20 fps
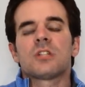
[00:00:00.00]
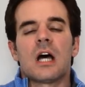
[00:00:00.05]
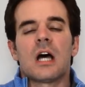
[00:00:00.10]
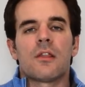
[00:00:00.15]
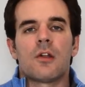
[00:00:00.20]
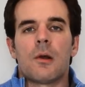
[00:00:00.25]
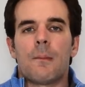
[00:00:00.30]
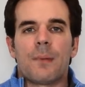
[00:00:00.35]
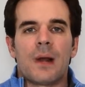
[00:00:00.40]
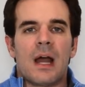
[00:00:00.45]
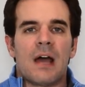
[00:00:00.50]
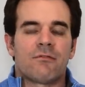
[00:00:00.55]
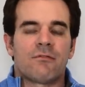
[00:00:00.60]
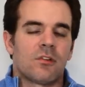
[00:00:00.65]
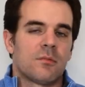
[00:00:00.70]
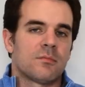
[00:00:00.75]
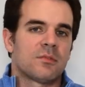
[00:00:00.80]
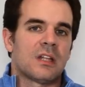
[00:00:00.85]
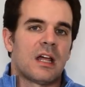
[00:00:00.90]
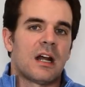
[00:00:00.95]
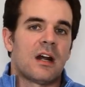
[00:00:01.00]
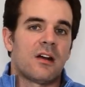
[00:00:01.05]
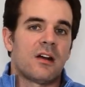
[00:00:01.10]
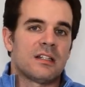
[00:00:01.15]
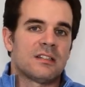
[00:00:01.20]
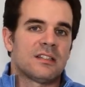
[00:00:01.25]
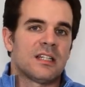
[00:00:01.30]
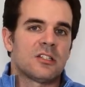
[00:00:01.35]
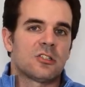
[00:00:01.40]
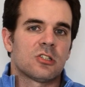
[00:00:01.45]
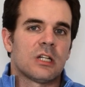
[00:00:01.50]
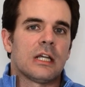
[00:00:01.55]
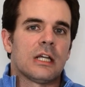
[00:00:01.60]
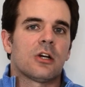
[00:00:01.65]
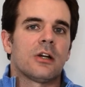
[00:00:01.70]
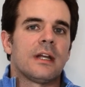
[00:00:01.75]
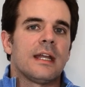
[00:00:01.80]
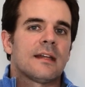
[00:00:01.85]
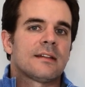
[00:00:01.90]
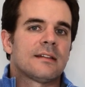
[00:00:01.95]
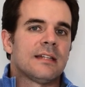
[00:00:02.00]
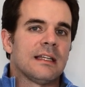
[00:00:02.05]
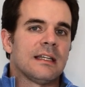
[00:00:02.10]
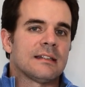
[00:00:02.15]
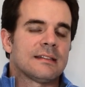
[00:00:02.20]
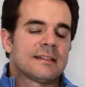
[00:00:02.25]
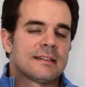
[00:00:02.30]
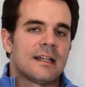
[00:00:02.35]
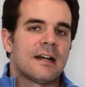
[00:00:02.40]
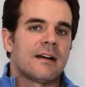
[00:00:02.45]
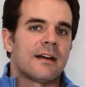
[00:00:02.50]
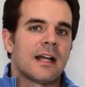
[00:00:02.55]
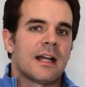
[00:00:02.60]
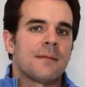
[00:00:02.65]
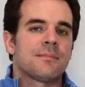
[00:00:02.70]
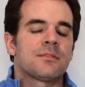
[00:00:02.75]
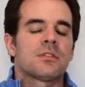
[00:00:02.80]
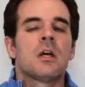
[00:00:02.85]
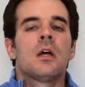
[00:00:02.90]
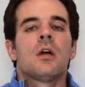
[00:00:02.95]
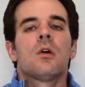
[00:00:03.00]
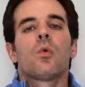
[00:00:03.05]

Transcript: other platforms that are essentially connecting startups